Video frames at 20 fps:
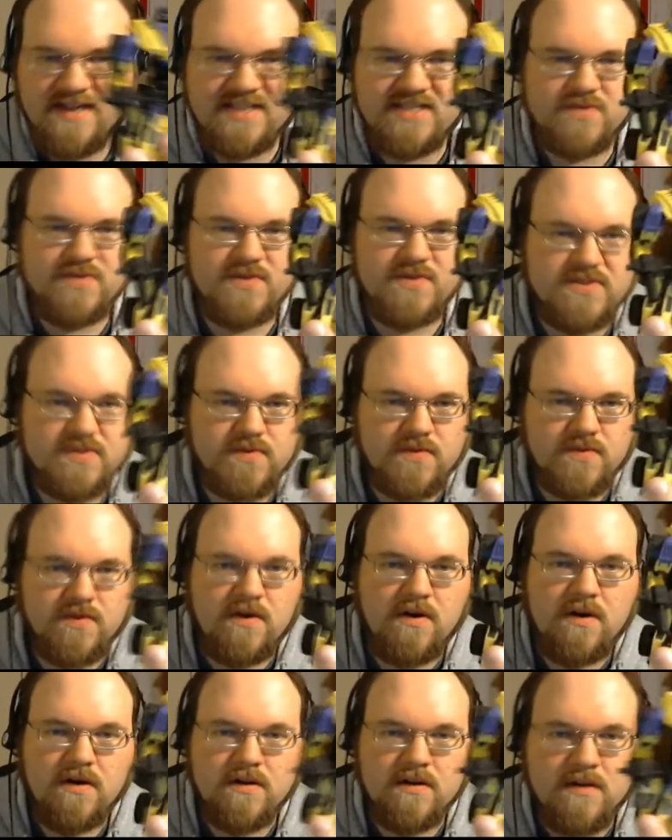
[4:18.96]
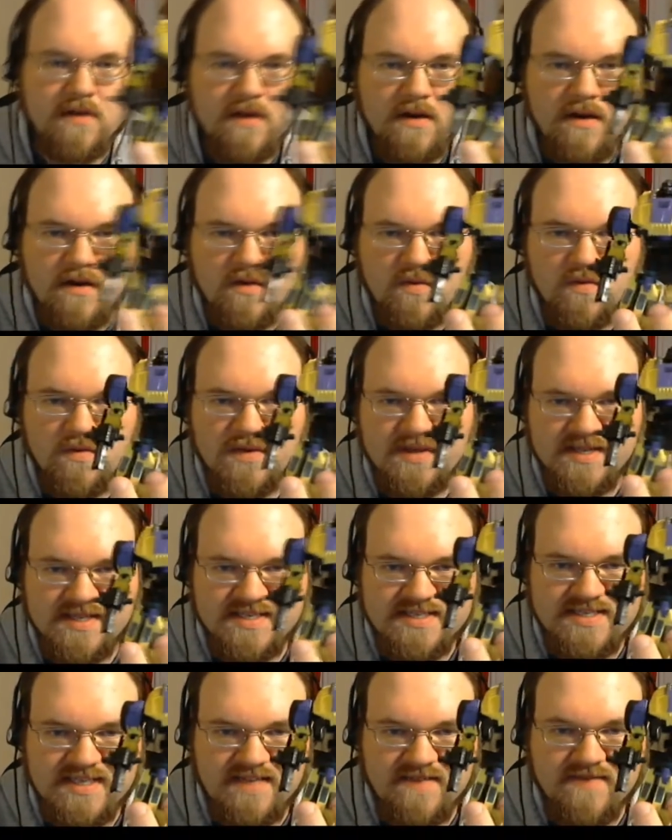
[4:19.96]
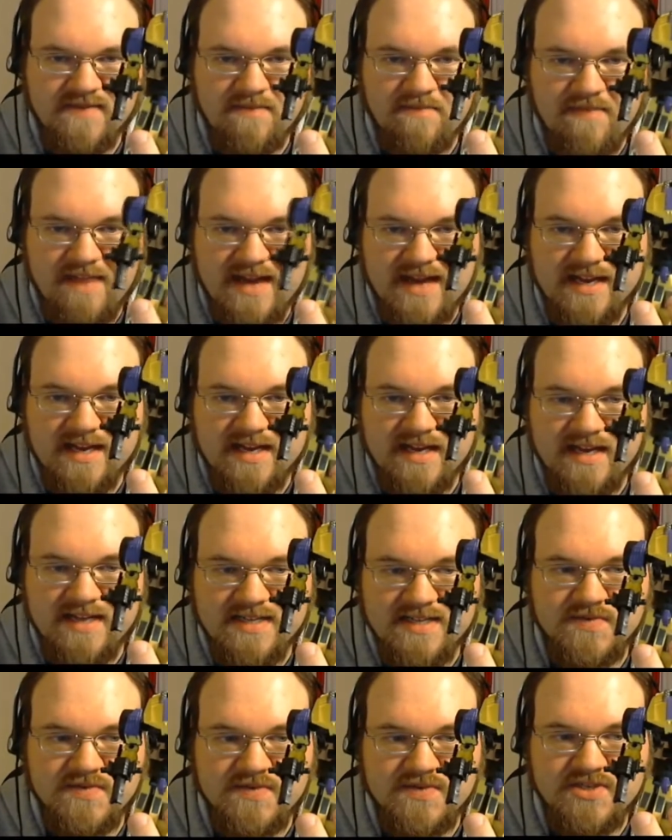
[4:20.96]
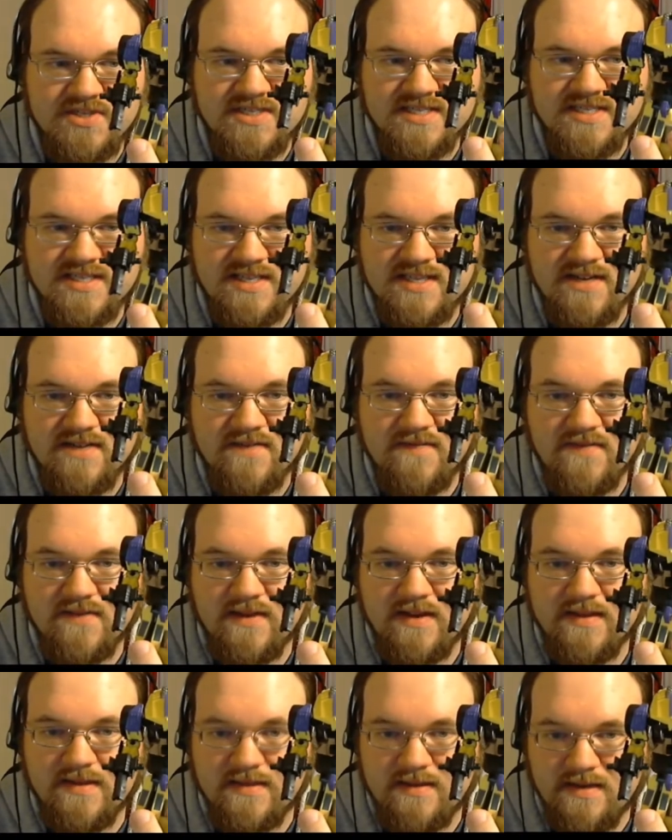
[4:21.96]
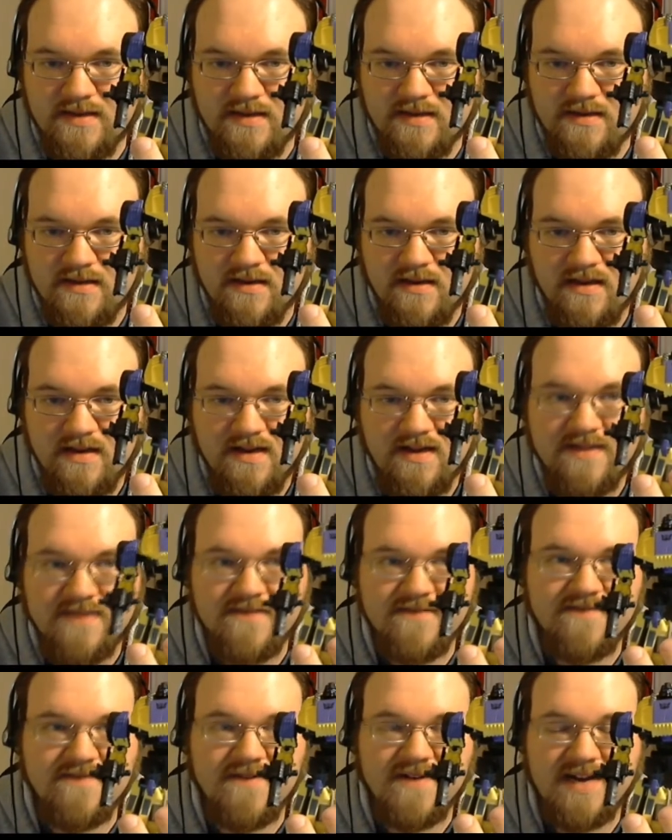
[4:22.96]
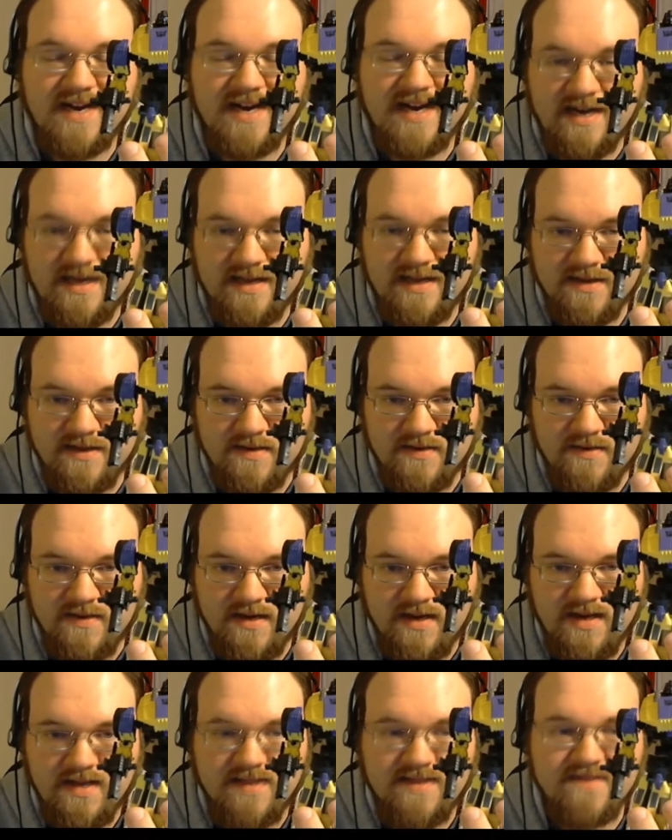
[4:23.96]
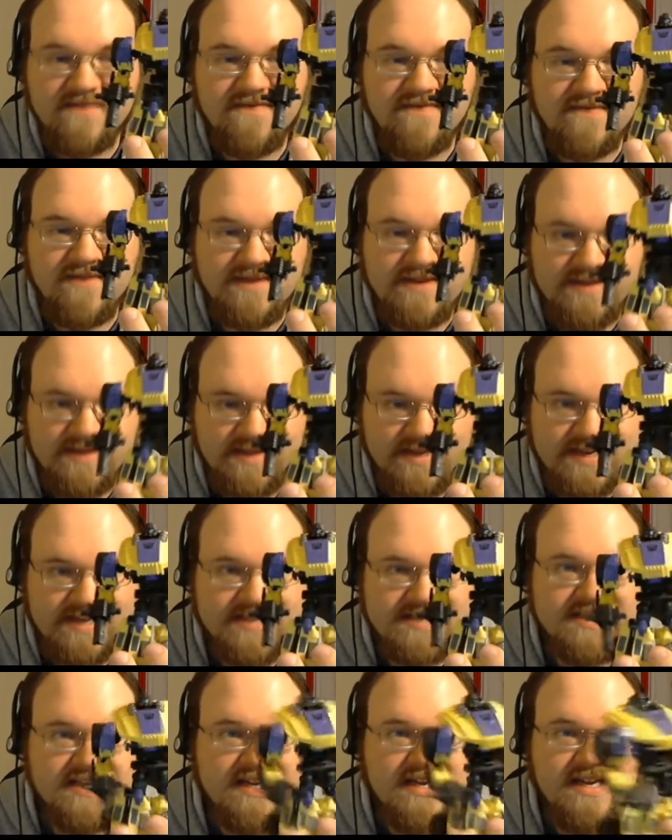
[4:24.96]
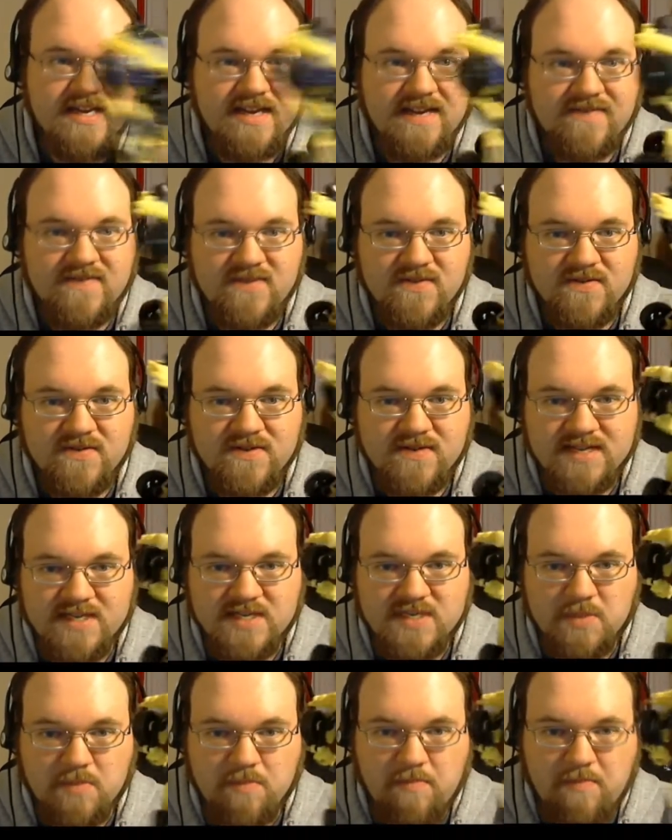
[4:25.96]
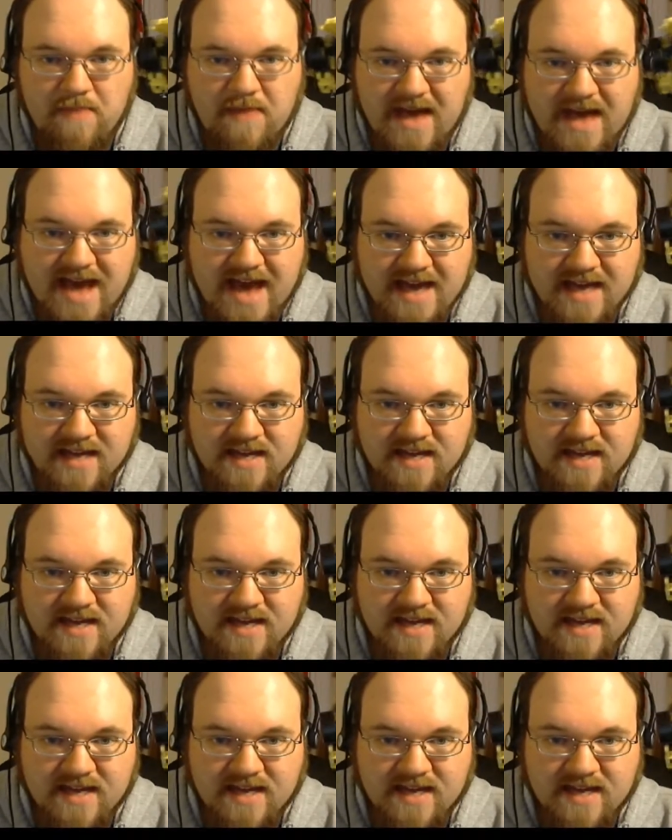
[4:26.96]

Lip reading: what's wrong with this set of Combaticons, which is that they are very thin, they are very hollow, they are very light. If you look at his back,